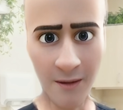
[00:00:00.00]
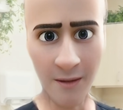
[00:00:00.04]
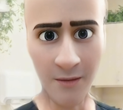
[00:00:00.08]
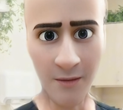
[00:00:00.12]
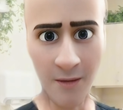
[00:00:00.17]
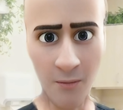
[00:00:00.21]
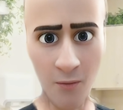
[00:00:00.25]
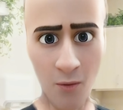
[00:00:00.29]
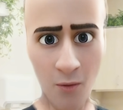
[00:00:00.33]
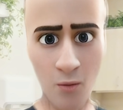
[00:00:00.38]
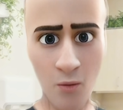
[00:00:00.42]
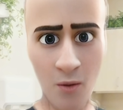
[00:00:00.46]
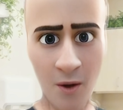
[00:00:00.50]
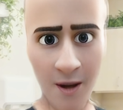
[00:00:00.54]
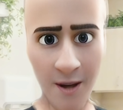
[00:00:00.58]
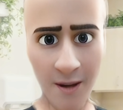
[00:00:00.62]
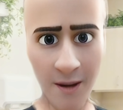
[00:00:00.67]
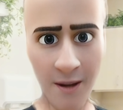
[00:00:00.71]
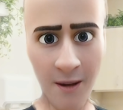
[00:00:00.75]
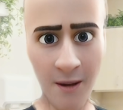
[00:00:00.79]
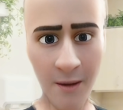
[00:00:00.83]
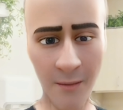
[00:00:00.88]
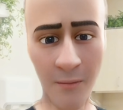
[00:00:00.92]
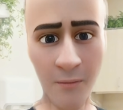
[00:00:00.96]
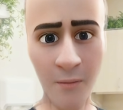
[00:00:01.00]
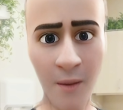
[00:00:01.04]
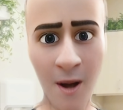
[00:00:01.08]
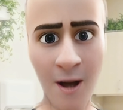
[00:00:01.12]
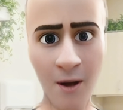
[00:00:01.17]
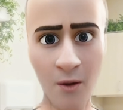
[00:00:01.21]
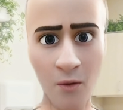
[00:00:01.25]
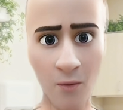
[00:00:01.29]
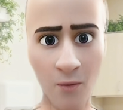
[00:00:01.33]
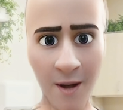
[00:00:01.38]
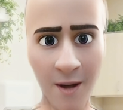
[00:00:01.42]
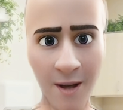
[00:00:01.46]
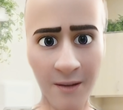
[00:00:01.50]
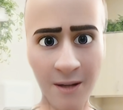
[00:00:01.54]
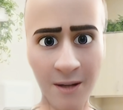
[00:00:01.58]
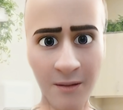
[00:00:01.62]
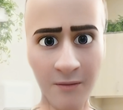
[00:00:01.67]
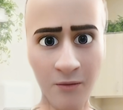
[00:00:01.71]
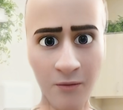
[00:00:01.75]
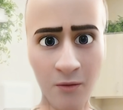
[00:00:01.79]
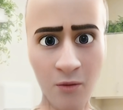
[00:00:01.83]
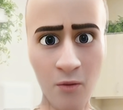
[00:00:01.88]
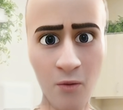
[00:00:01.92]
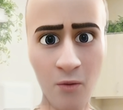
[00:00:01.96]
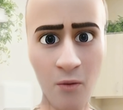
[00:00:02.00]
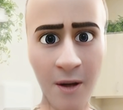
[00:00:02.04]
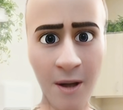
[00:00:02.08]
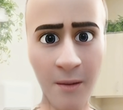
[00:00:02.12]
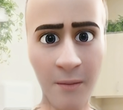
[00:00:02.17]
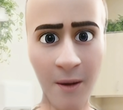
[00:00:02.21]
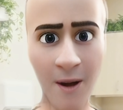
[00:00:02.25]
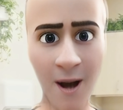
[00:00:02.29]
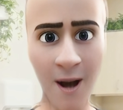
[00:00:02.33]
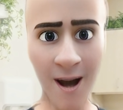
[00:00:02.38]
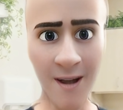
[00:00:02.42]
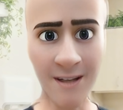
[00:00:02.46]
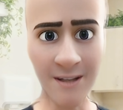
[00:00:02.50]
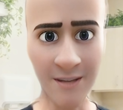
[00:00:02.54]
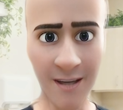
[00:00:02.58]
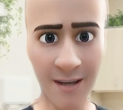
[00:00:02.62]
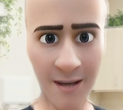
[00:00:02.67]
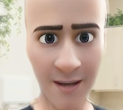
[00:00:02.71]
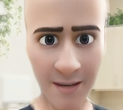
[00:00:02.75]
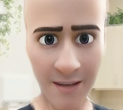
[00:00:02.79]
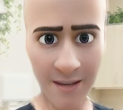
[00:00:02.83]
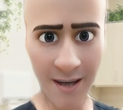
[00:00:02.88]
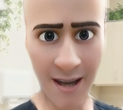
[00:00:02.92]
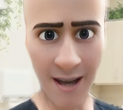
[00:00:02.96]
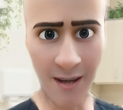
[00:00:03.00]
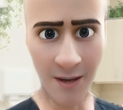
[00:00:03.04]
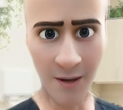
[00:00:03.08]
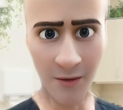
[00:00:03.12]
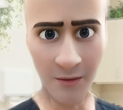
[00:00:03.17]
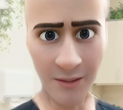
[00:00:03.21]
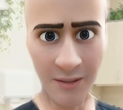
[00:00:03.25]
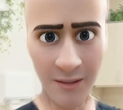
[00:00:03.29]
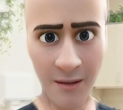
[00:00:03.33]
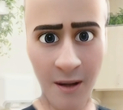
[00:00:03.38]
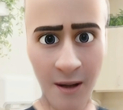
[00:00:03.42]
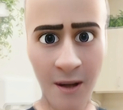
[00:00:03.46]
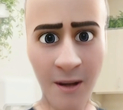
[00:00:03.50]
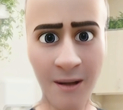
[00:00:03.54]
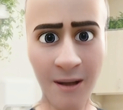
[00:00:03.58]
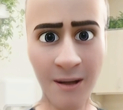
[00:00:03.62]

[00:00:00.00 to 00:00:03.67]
Number one, microwaving food in plastic containers.